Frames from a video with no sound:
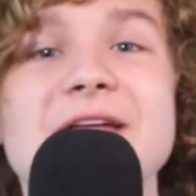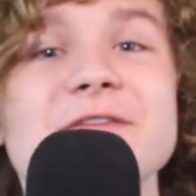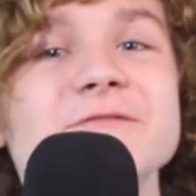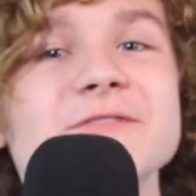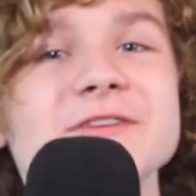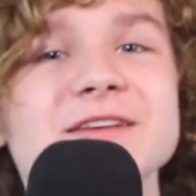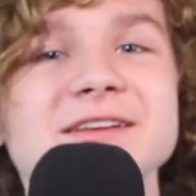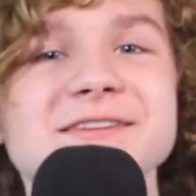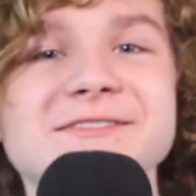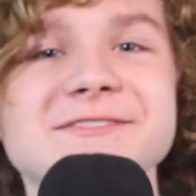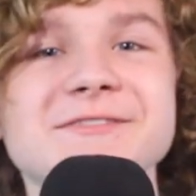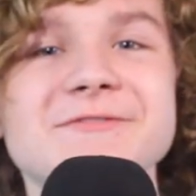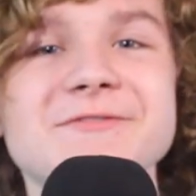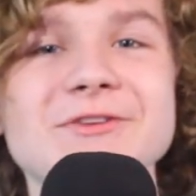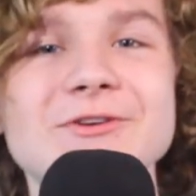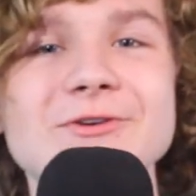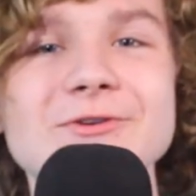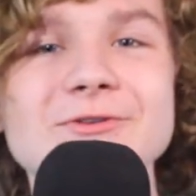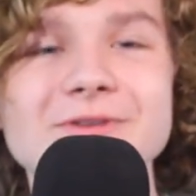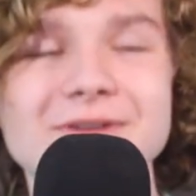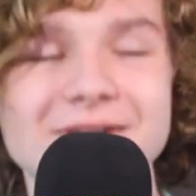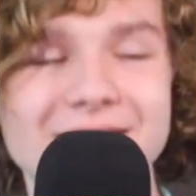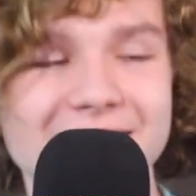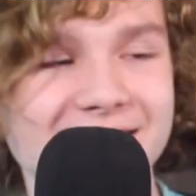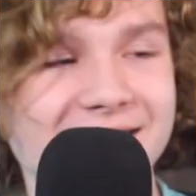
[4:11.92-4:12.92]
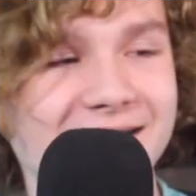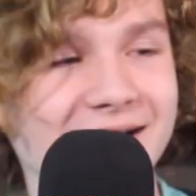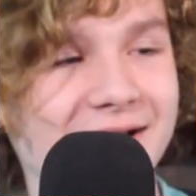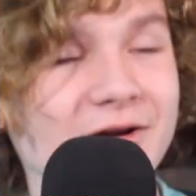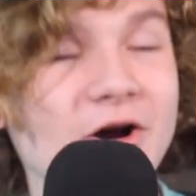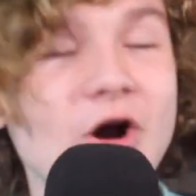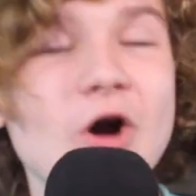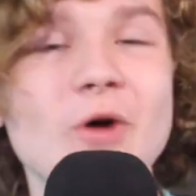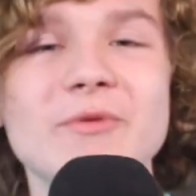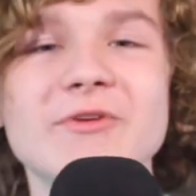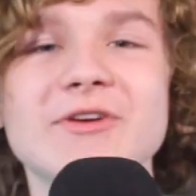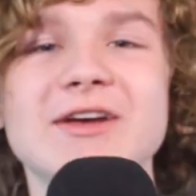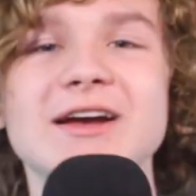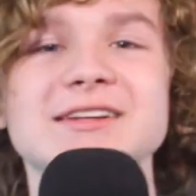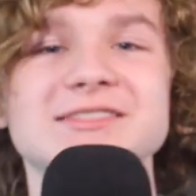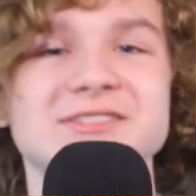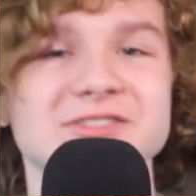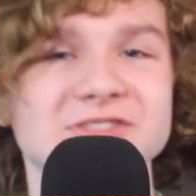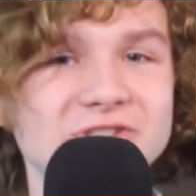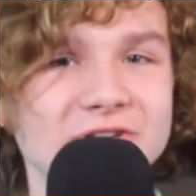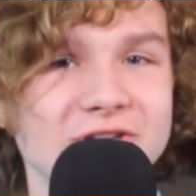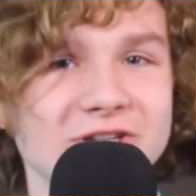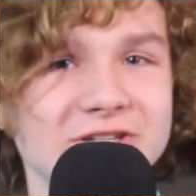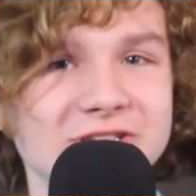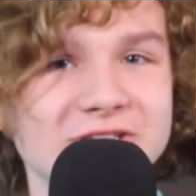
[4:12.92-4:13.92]
envious of you. I hope you guys
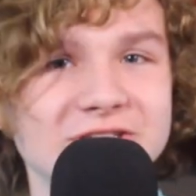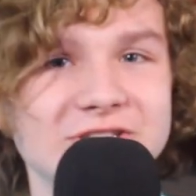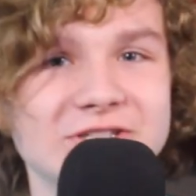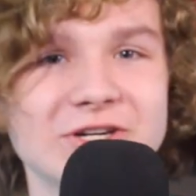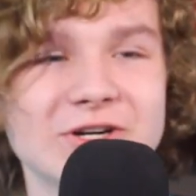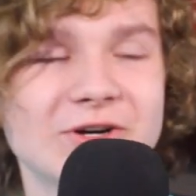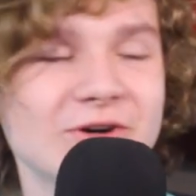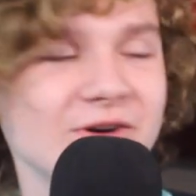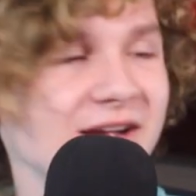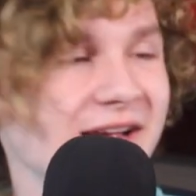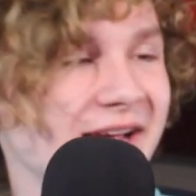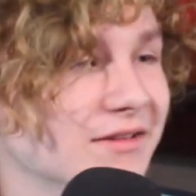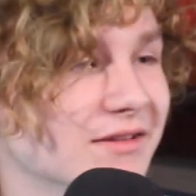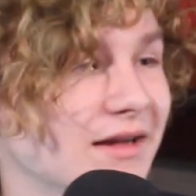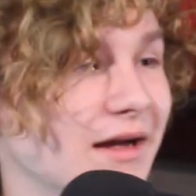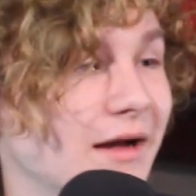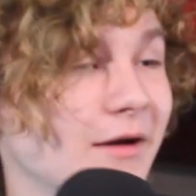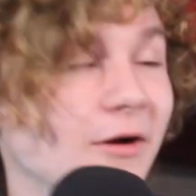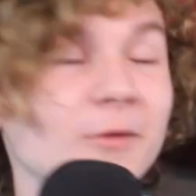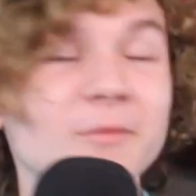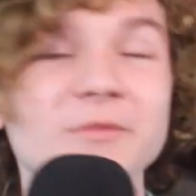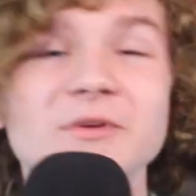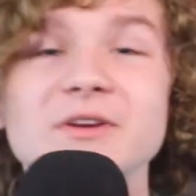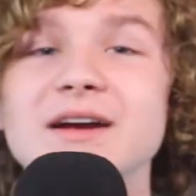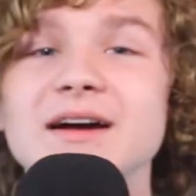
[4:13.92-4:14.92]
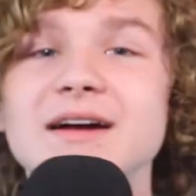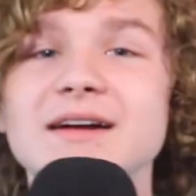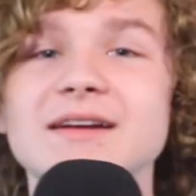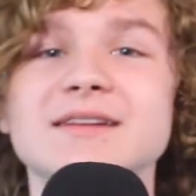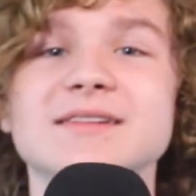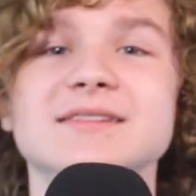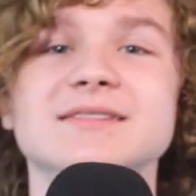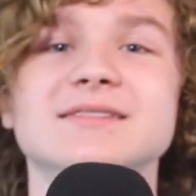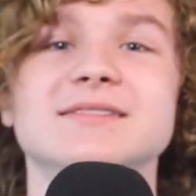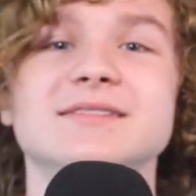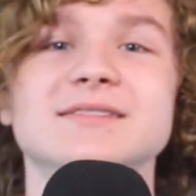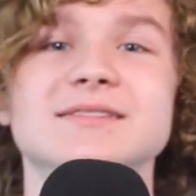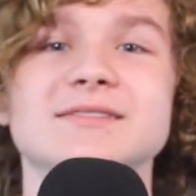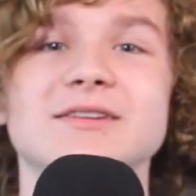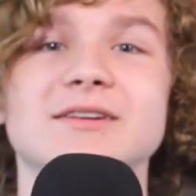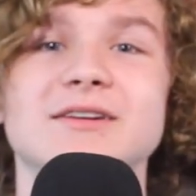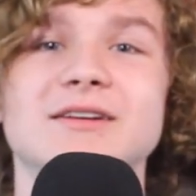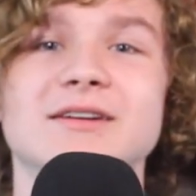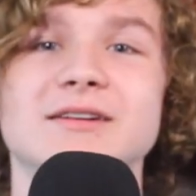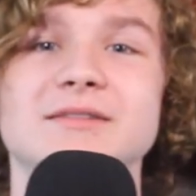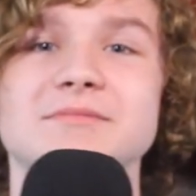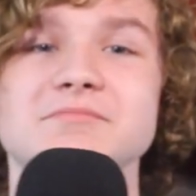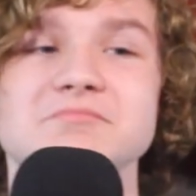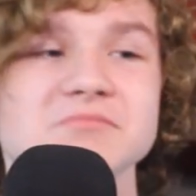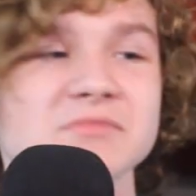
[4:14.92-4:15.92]
enjoy your show. I hope you guys
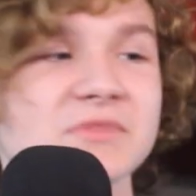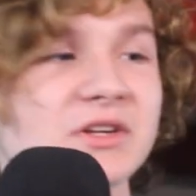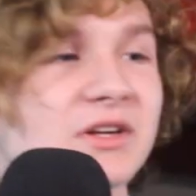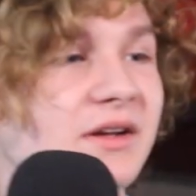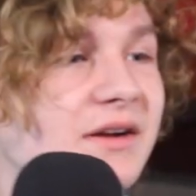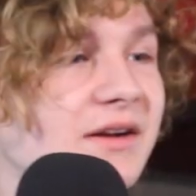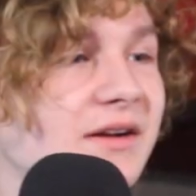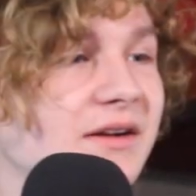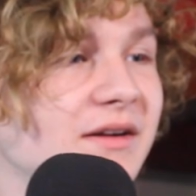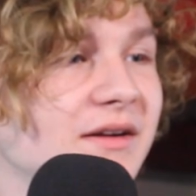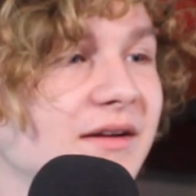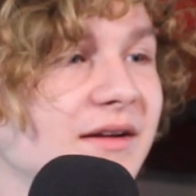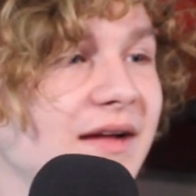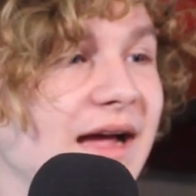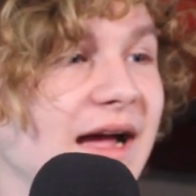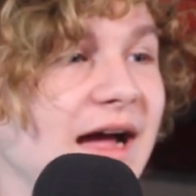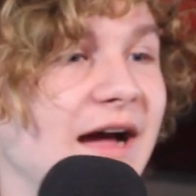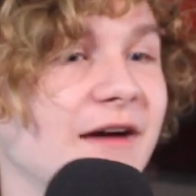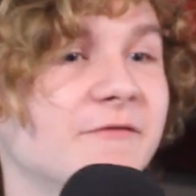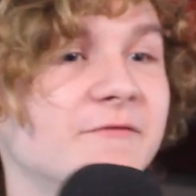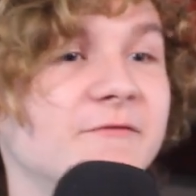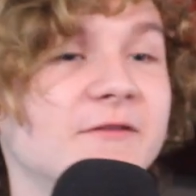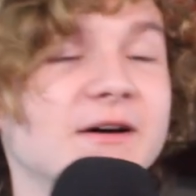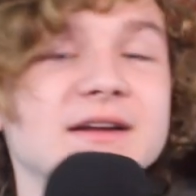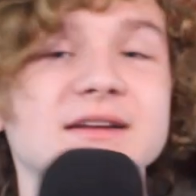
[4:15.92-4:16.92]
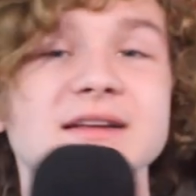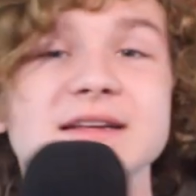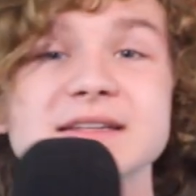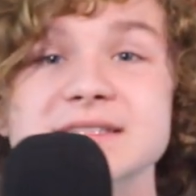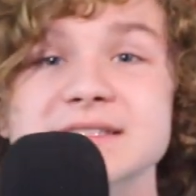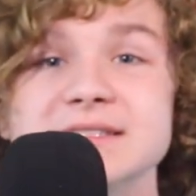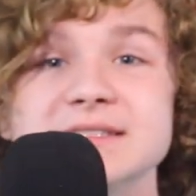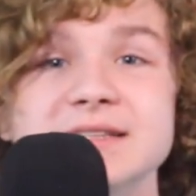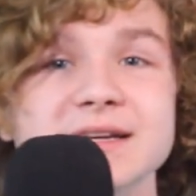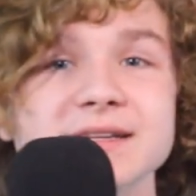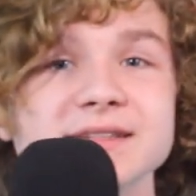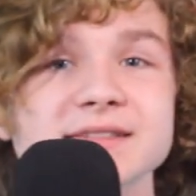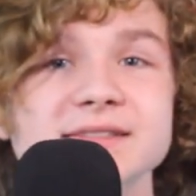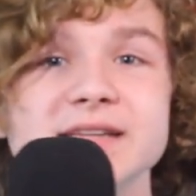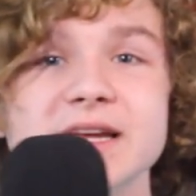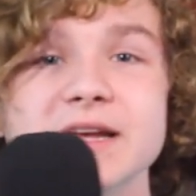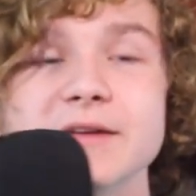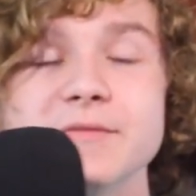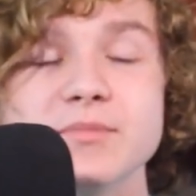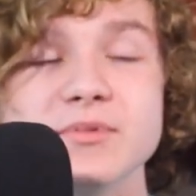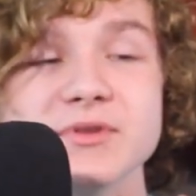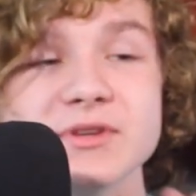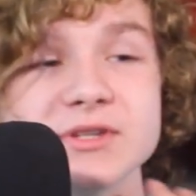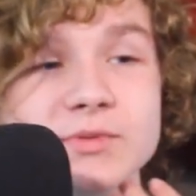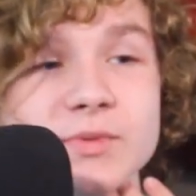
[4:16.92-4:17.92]
are gonna have fun and stay
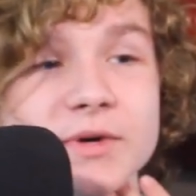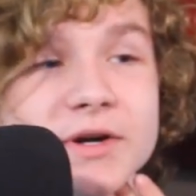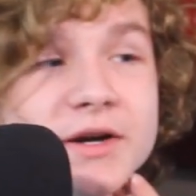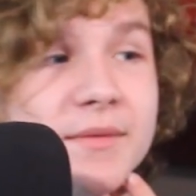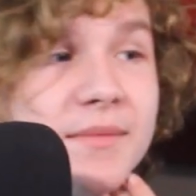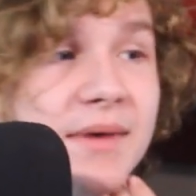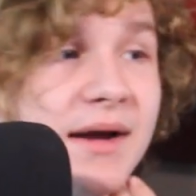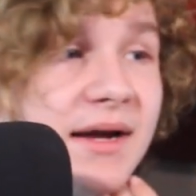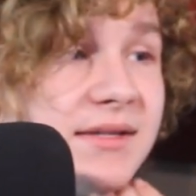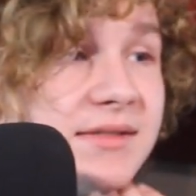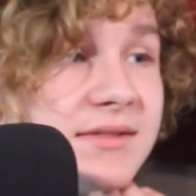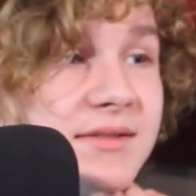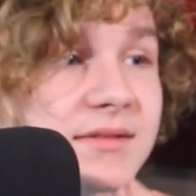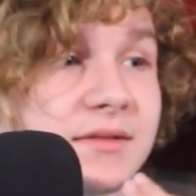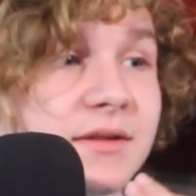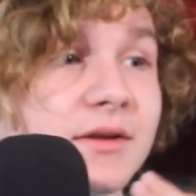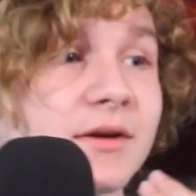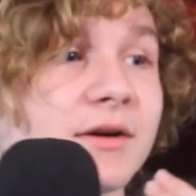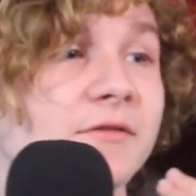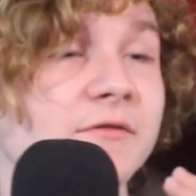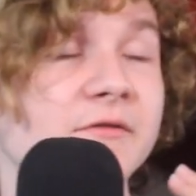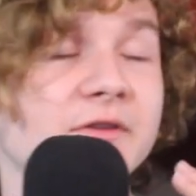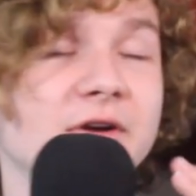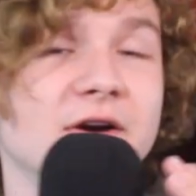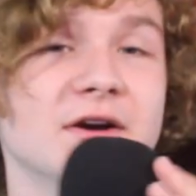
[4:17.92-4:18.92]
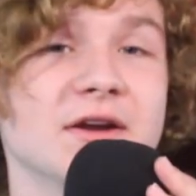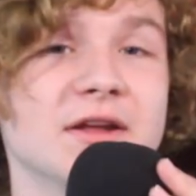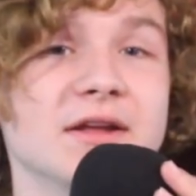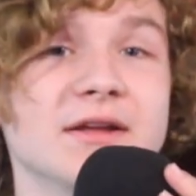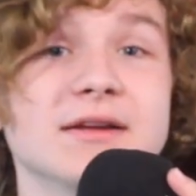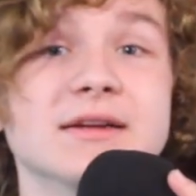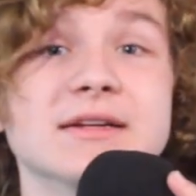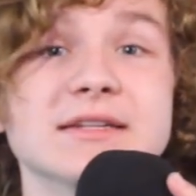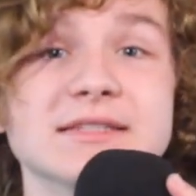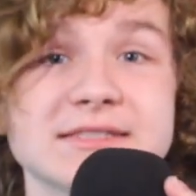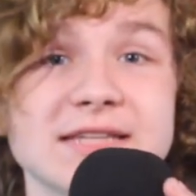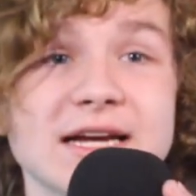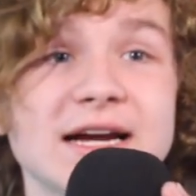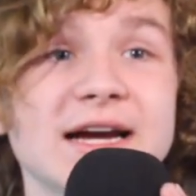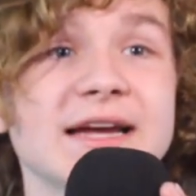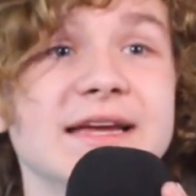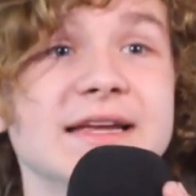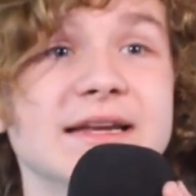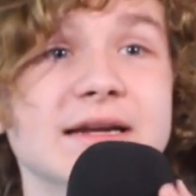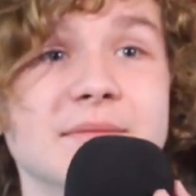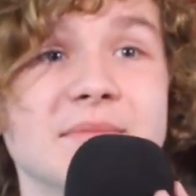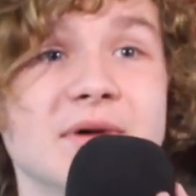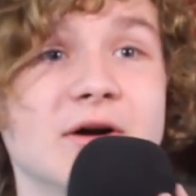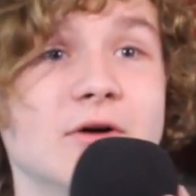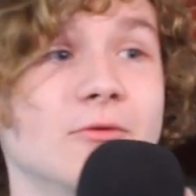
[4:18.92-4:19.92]
safe. Please wear your mask. They are very
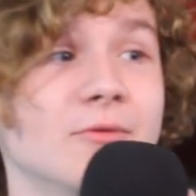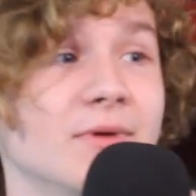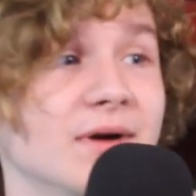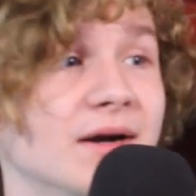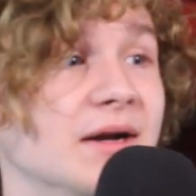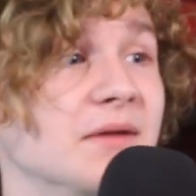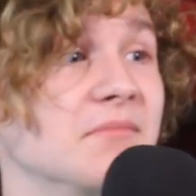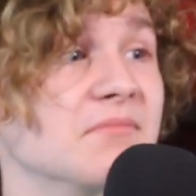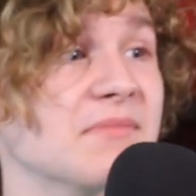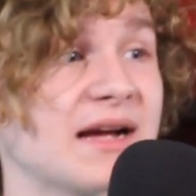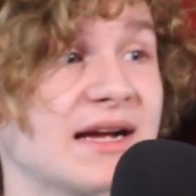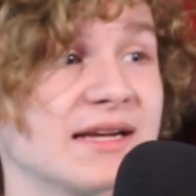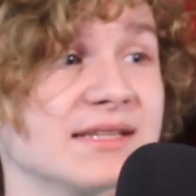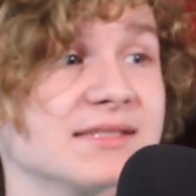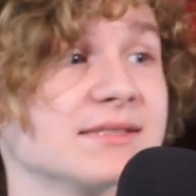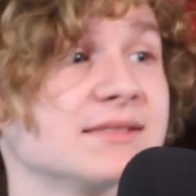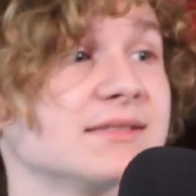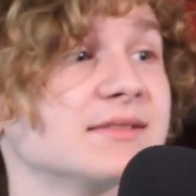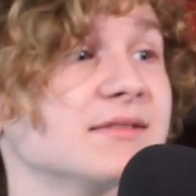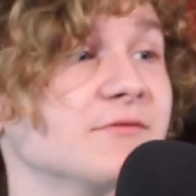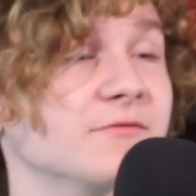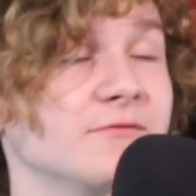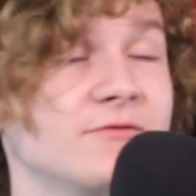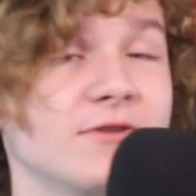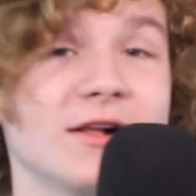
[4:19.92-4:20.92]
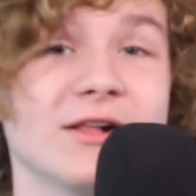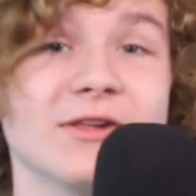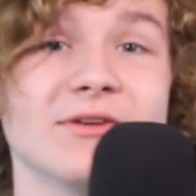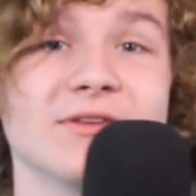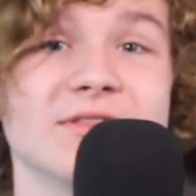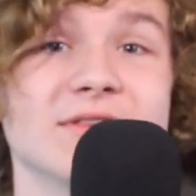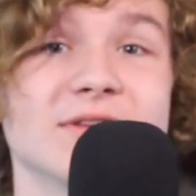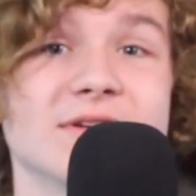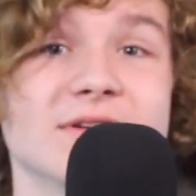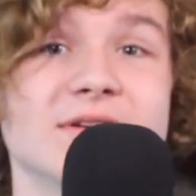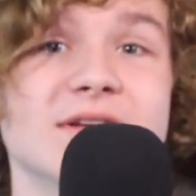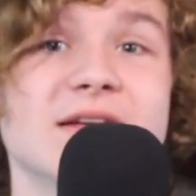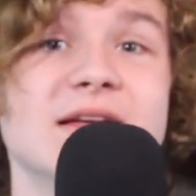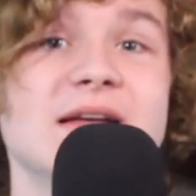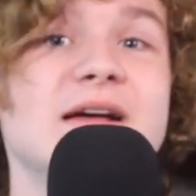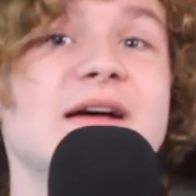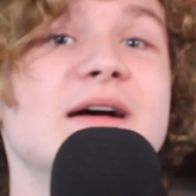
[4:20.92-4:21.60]
tight about wearing masks and following the